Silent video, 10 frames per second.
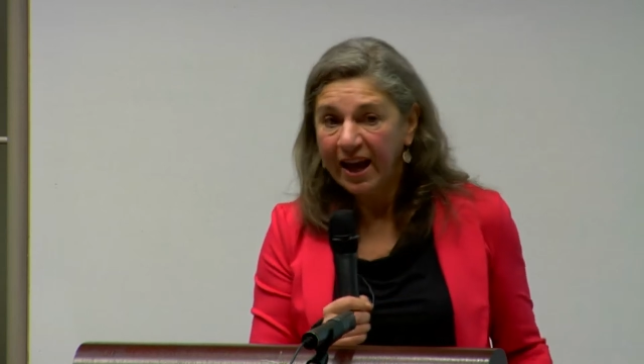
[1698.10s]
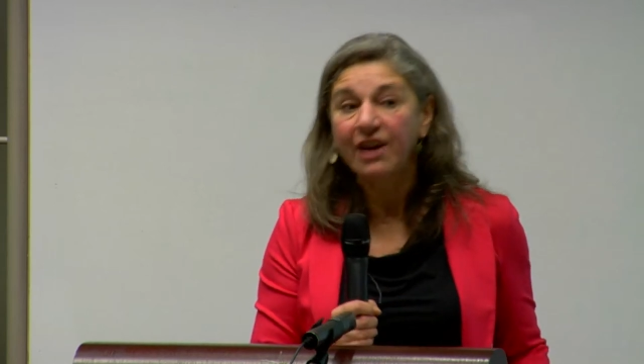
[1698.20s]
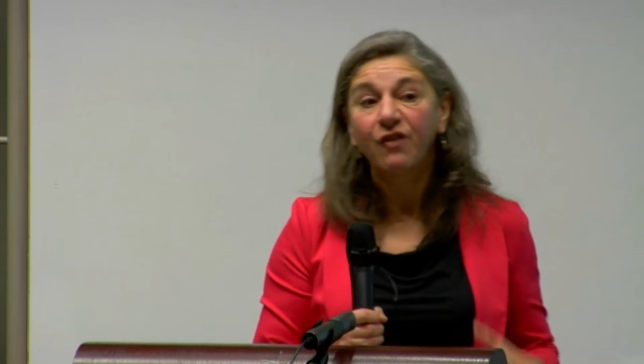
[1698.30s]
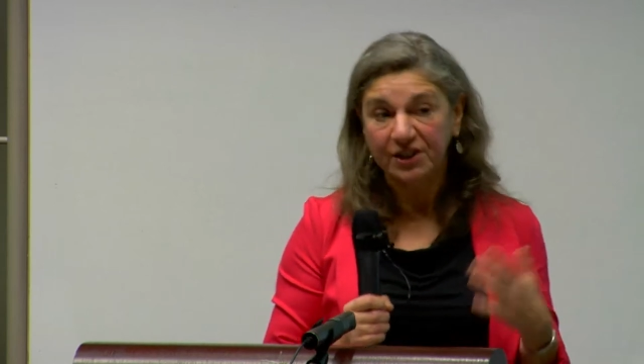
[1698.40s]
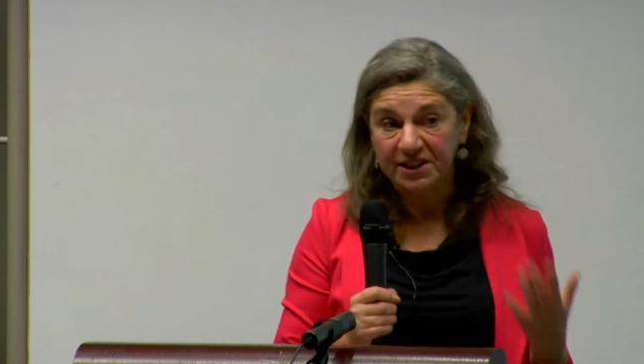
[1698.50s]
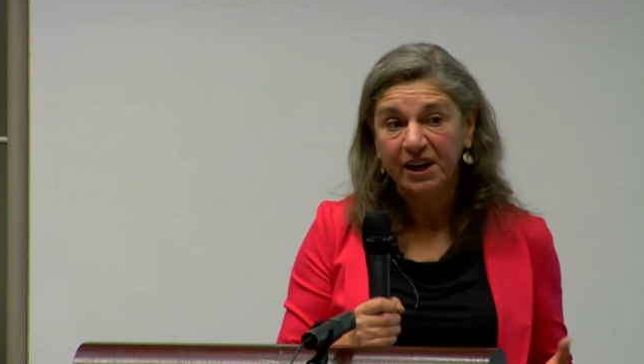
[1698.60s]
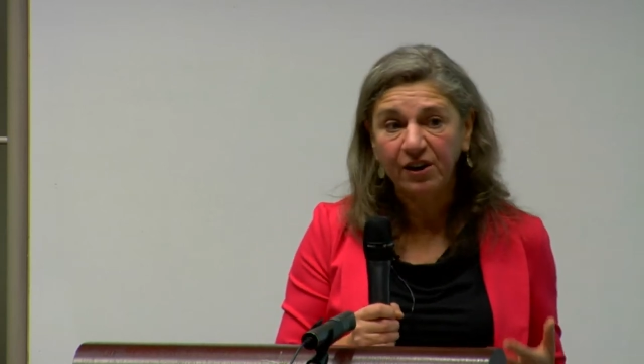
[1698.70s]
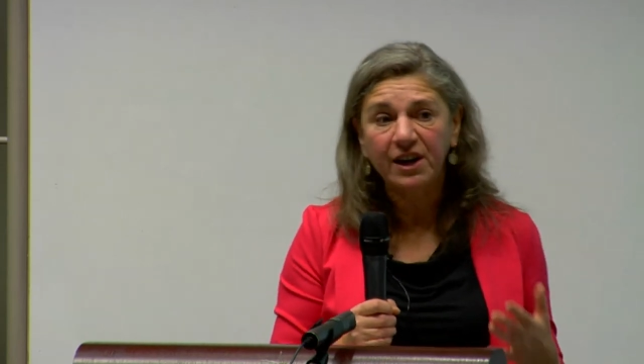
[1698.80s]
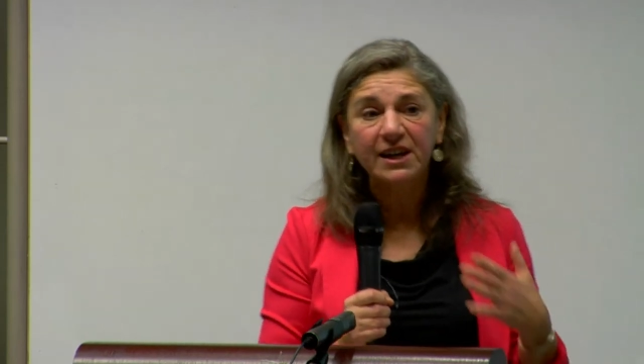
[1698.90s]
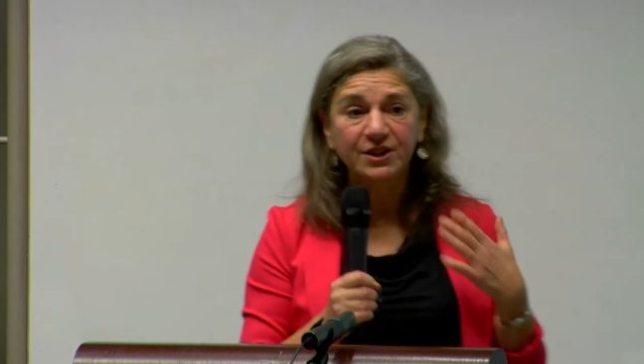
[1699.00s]
If
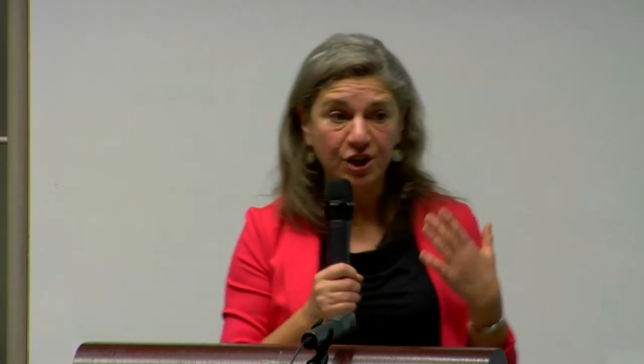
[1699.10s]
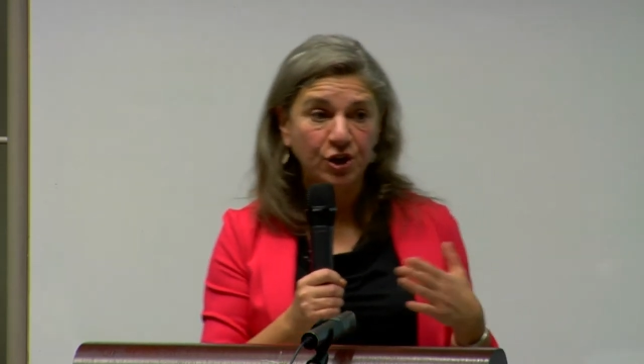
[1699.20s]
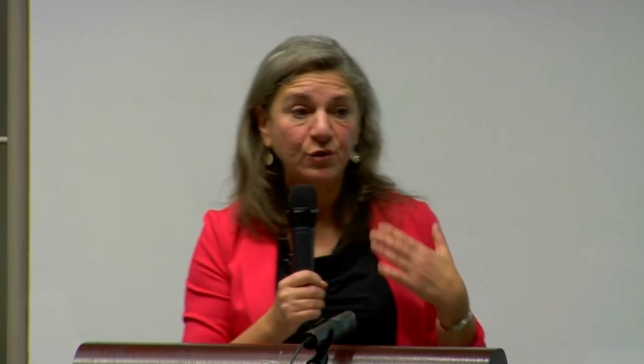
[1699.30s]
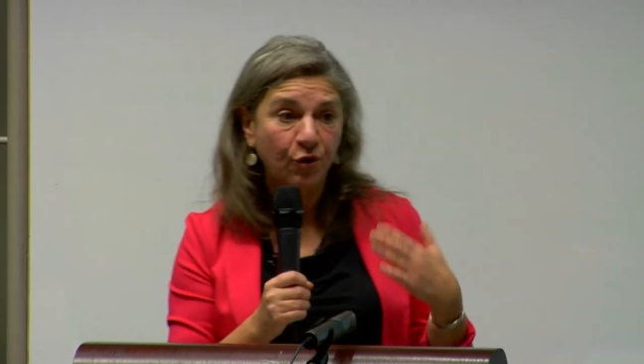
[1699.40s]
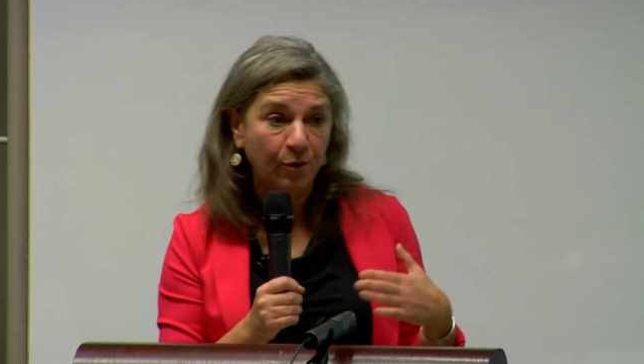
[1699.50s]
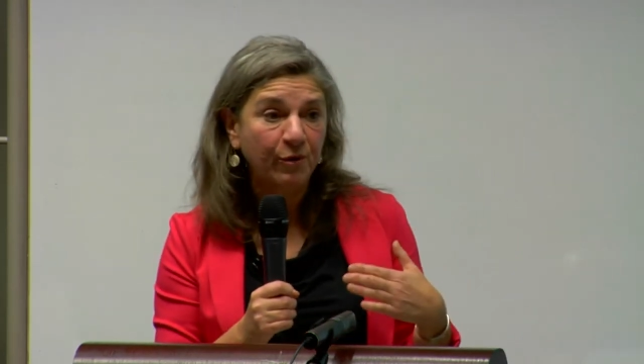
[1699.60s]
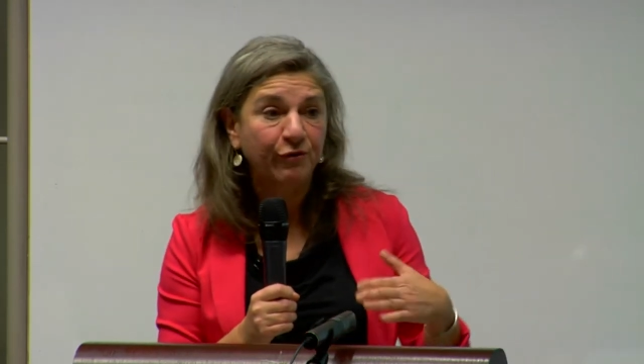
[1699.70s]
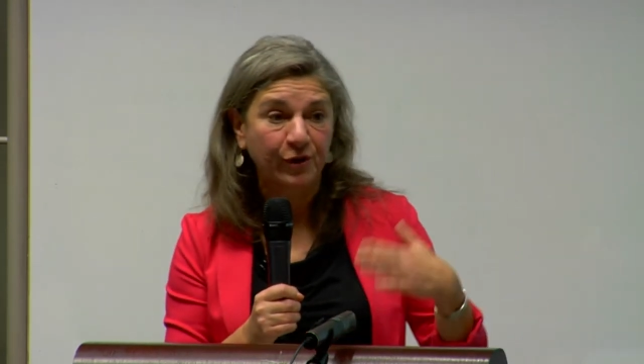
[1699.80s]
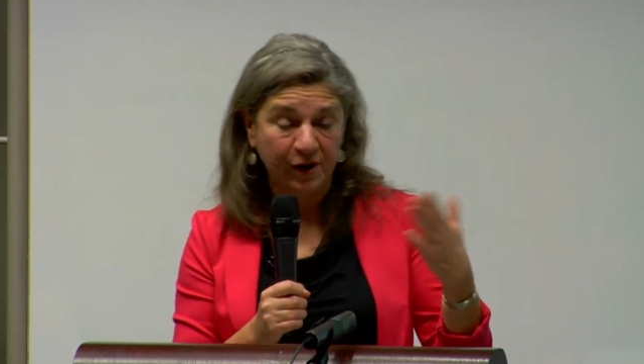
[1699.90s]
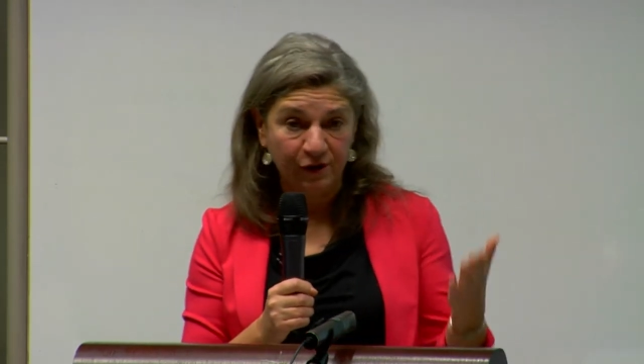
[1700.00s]
austerity is the new normal
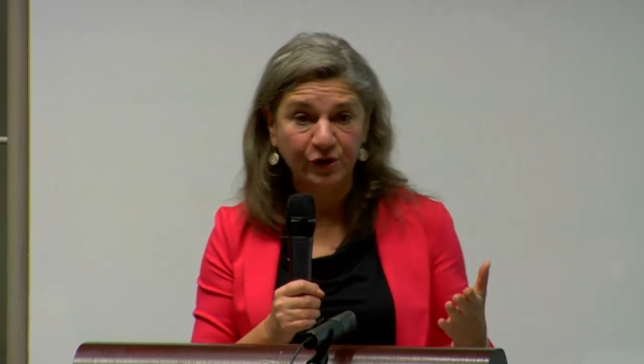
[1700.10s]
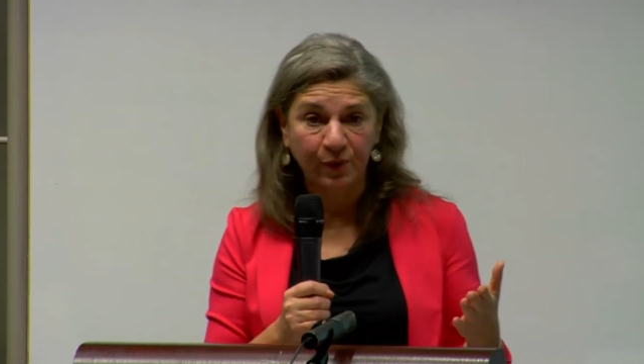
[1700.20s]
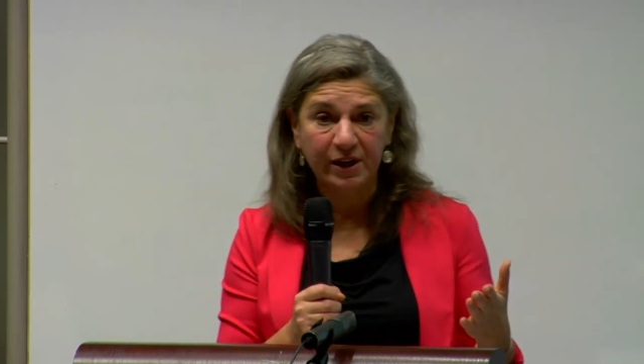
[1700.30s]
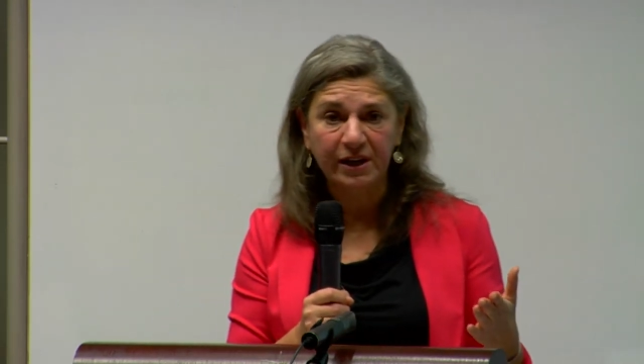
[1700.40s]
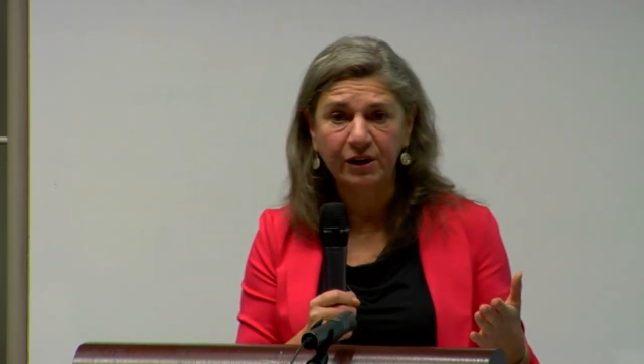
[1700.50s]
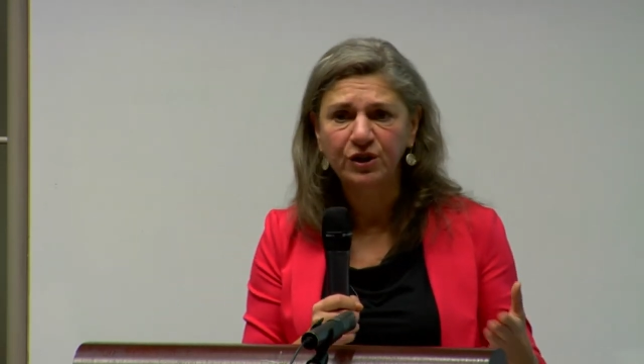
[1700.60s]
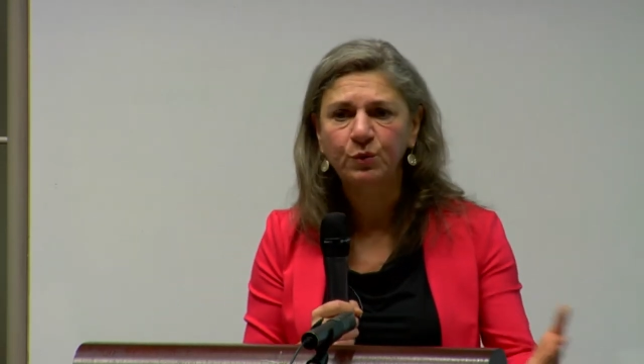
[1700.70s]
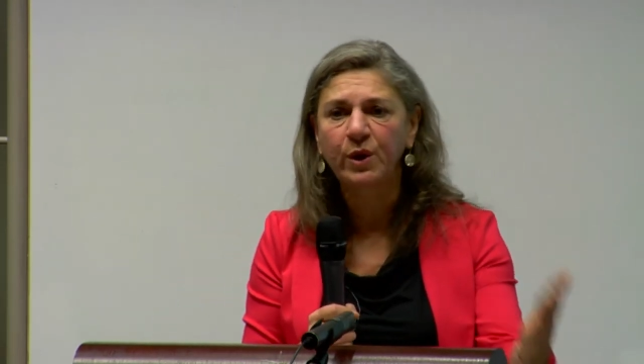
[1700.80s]
for another 20 years,